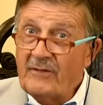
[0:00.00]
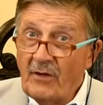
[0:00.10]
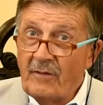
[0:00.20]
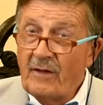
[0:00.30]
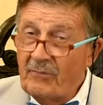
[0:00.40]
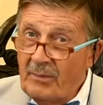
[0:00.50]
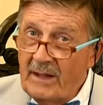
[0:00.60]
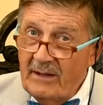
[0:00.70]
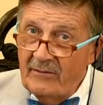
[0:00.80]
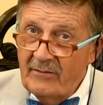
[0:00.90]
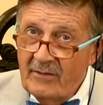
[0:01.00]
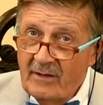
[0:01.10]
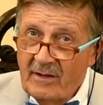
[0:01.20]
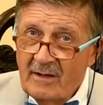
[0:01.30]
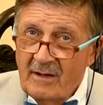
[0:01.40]
Based on this piece,
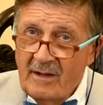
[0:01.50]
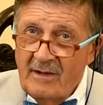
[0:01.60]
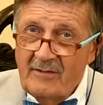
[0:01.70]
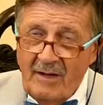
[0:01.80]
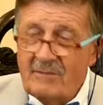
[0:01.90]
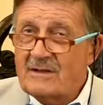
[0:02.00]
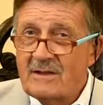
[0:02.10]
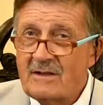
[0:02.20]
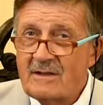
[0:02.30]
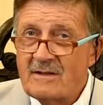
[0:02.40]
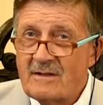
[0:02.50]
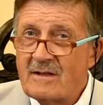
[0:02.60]
it's evident